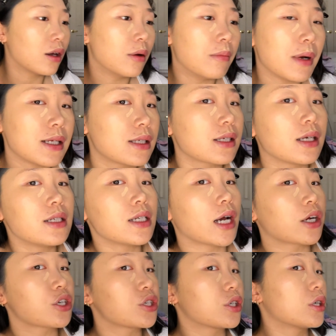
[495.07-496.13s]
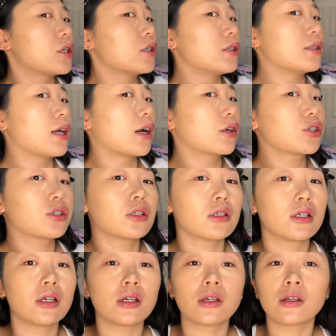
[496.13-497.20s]
my skin texture is
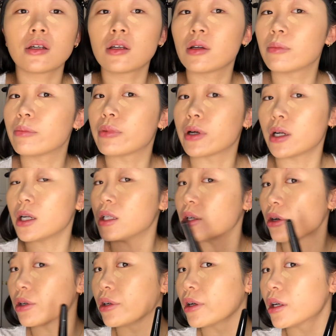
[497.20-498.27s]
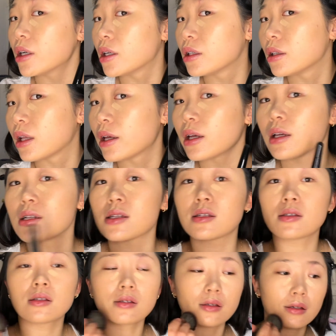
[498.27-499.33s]
actually pretty darn good. Like,
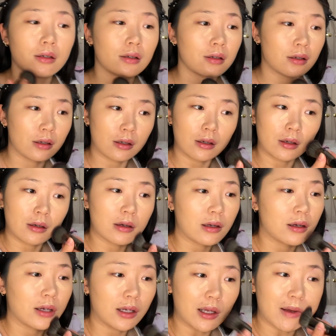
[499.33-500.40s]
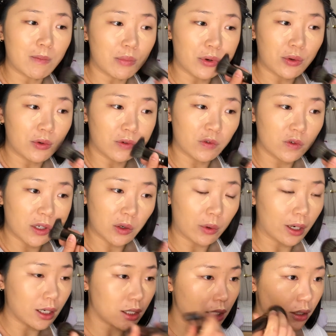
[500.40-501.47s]
it's improved a
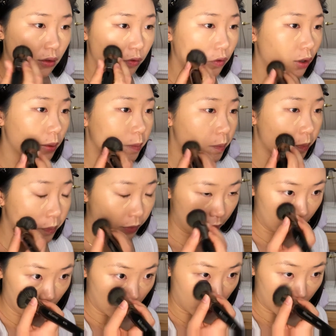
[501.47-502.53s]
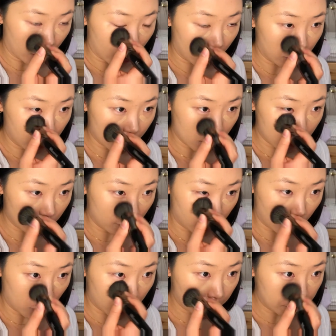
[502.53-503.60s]
great deal from the way that it was
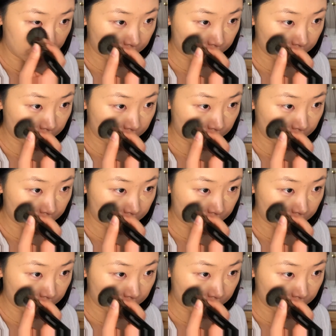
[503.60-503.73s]
before.